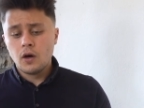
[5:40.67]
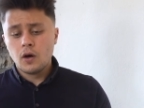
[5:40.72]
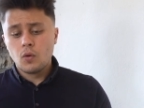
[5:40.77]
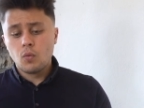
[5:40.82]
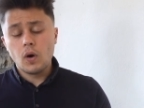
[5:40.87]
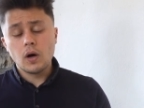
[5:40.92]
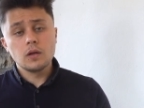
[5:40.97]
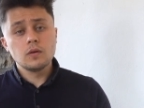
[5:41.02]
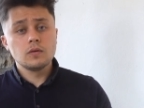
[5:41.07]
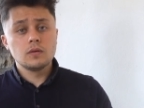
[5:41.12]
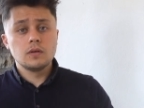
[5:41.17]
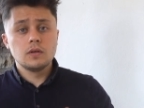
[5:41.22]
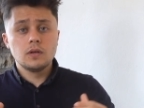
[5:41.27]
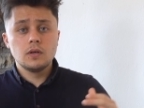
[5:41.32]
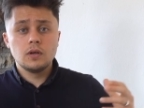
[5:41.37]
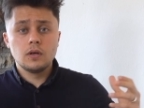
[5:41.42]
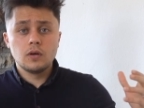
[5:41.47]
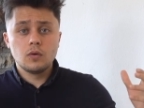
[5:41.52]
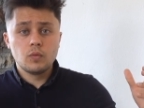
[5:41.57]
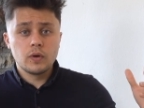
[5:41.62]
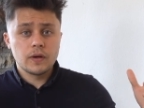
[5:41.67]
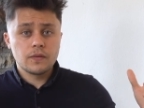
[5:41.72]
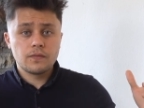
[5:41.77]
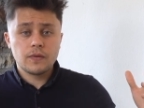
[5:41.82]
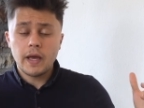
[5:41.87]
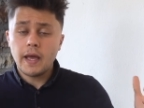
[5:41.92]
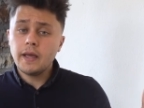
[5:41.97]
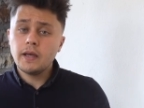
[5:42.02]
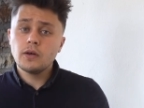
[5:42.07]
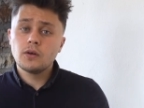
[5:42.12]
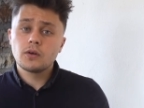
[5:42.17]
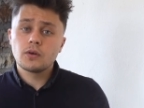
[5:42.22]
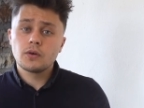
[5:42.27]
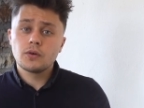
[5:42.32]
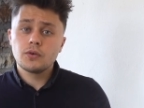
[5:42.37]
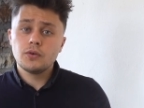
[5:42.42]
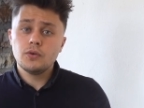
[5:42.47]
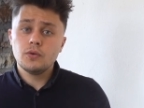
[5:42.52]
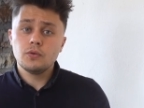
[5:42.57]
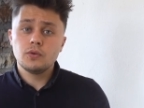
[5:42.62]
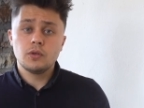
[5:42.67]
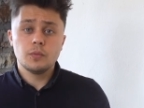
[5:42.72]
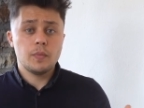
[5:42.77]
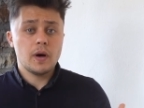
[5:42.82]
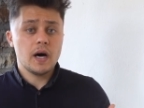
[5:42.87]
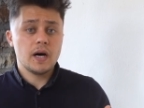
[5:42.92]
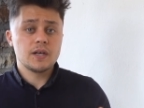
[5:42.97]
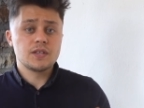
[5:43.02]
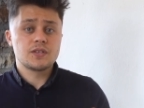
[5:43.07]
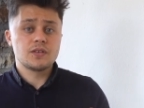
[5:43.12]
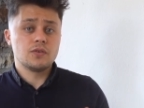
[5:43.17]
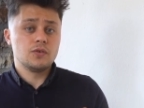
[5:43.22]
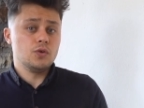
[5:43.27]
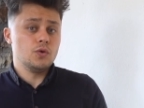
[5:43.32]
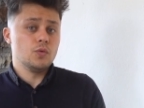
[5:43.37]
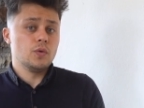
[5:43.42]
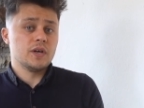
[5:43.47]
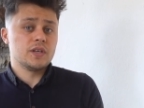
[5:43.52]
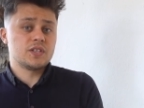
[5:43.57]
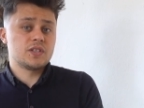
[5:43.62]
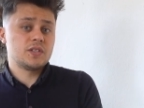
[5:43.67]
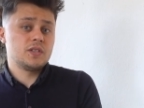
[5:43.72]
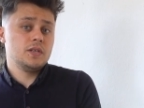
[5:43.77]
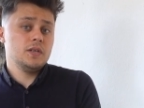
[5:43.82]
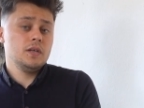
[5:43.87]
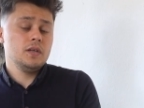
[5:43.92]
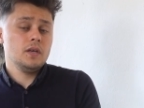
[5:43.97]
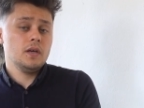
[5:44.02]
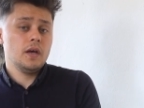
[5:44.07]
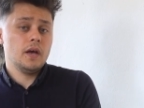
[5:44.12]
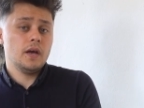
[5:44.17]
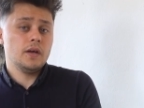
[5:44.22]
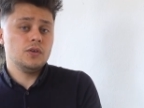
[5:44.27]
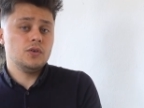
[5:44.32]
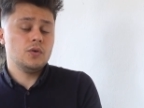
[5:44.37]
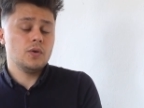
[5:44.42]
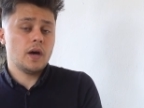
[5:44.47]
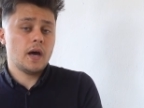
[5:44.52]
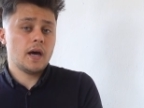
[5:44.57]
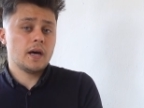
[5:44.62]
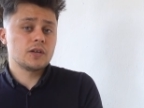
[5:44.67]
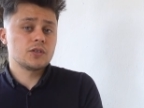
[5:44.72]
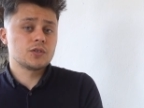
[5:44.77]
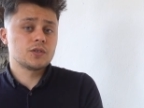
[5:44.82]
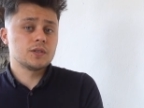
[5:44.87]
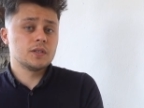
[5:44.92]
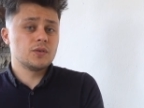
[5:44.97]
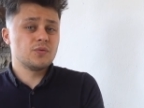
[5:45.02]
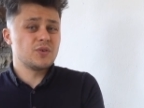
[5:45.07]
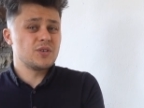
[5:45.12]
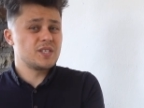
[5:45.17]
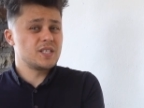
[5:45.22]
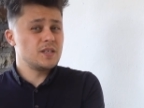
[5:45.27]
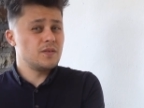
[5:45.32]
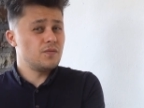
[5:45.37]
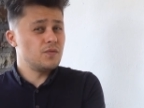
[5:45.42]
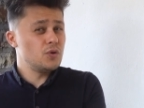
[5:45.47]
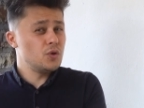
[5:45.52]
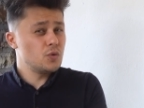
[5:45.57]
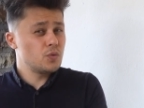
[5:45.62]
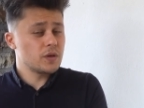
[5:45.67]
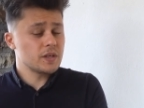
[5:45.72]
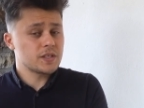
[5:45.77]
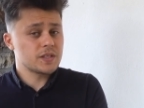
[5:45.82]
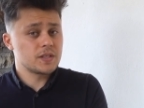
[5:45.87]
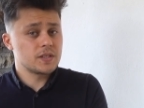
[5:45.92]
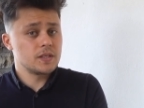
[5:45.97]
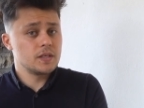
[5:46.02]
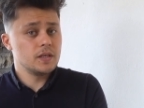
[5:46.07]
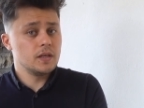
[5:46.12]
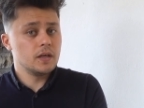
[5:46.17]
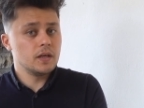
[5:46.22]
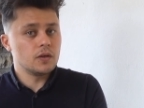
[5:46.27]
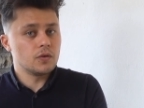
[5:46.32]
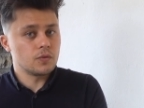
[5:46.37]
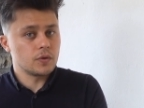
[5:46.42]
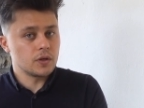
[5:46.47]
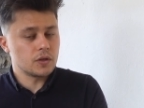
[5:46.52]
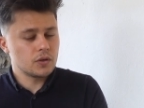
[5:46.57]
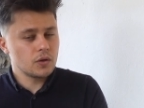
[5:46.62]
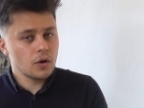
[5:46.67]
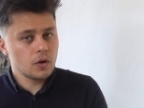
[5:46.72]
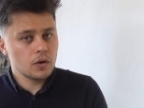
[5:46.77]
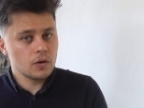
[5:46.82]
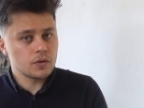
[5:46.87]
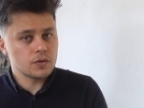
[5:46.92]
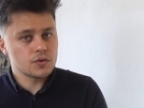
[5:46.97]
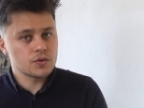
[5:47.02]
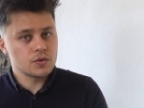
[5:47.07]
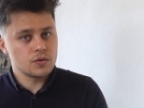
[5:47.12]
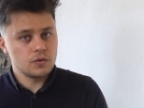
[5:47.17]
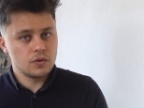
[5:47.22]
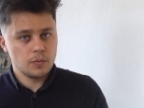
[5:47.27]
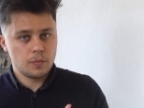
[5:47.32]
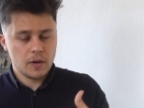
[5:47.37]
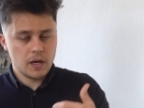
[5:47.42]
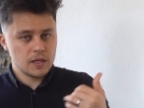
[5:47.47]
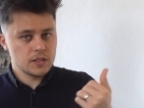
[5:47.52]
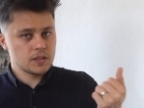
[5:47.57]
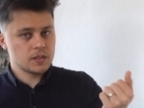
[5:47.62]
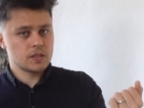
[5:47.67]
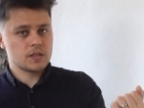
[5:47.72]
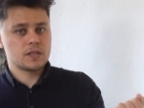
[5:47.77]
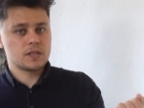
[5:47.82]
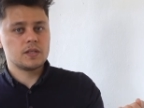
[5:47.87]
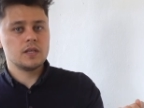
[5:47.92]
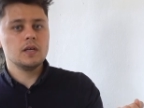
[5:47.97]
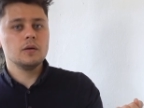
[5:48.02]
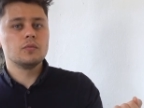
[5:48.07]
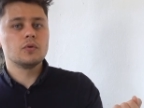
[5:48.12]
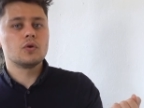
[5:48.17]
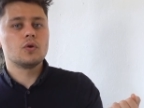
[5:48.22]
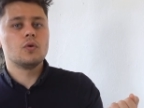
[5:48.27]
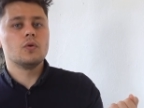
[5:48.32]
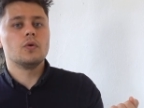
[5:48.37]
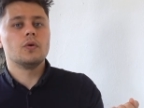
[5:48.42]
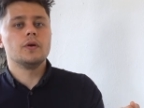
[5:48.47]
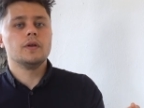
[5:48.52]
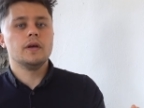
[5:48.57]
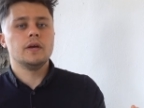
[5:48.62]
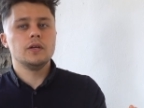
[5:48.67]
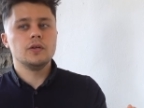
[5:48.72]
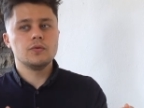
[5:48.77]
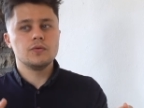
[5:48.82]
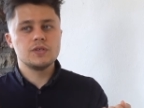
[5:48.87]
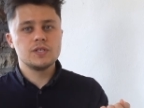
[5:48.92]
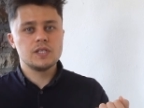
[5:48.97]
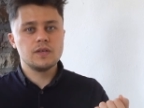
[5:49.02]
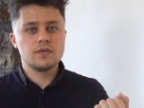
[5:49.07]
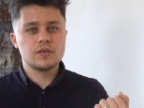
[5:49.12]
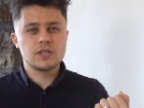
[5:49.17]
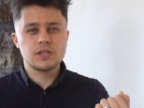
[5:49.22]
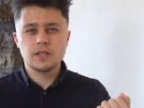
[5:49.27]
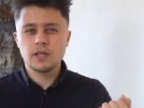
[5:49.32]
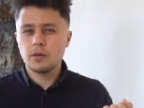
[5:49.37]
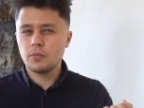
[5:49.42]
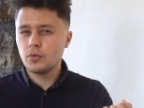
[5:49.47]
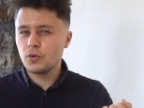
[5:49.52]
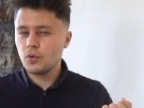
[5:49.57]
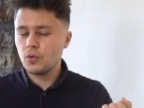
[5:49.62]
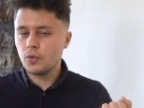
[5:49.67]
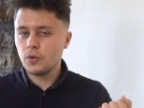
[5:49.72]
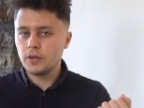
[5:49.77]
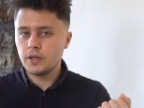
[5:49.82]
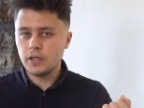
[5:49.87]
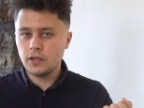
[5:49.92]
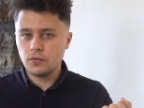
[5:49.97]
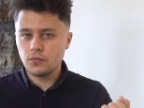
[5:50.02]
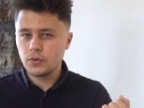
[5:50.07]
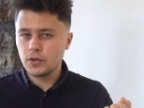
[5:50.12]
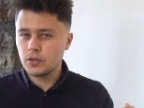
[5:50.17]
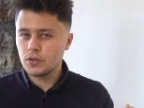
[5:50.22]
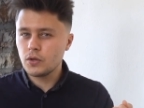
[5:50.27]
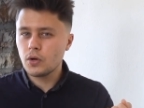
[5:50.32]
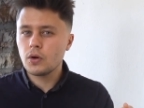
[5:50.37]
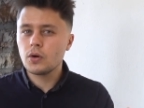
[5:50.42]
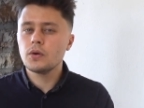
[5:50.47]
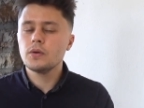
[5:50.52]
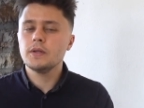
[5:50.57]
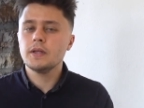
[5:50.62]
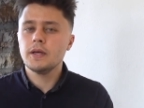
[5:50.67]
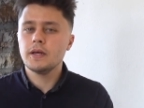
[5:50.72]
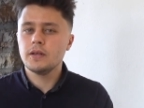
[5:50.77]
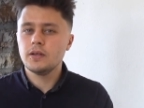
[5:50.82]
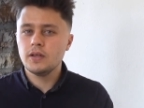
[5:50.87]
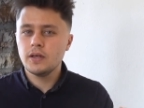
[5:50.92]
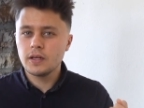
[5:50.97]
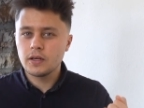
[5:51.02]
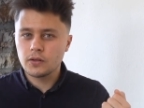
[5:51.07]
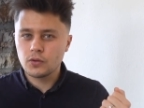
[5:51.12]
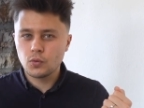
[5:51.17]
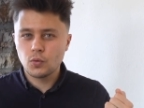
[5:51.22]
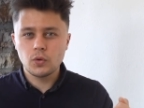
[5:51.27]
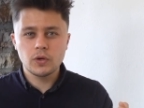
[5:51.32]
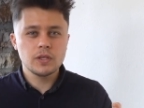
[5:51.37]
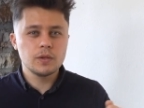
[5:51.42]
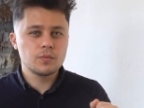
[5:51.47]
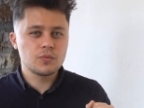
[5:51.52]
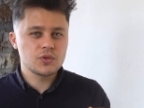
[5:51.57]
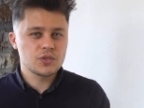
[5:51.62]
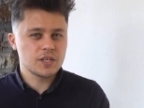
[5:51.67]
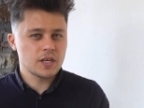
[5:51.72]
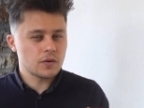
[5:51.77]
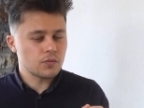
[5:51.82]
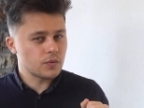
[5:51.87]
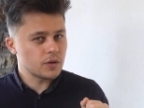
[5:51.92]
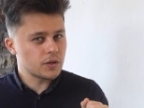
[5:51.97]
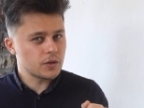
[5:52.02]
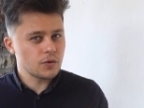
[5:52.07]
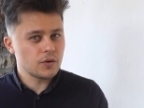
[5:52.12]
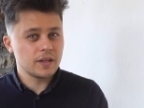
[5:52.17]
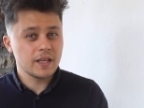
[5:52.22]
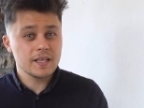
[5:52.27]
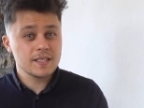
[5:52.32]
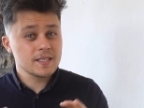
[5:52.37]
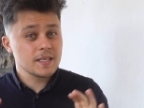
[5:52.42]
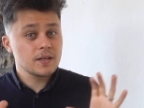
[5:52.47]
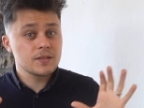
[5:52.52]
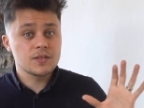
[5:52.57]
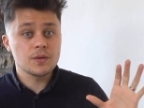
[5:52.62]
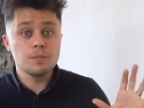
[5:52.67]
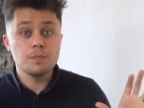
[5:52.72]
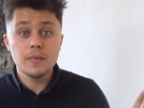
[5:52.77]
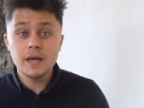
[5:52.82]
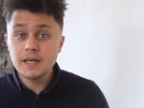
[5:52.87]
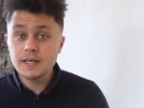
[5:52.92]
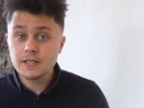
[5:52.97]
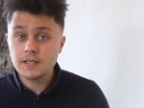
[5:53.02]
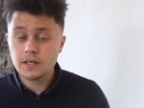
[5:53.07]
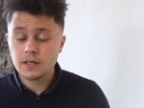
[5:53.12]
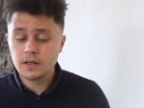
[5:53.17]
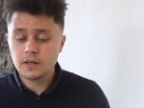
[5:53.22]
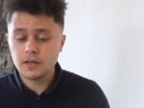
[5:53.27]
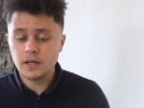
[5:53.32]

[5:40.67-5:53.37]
Well, with Anchor, you deposit UST and you actually receive UST in return. So you deposit a stable coin and you receive a stable coin in return, and you get a 20% return. That sounds amazing.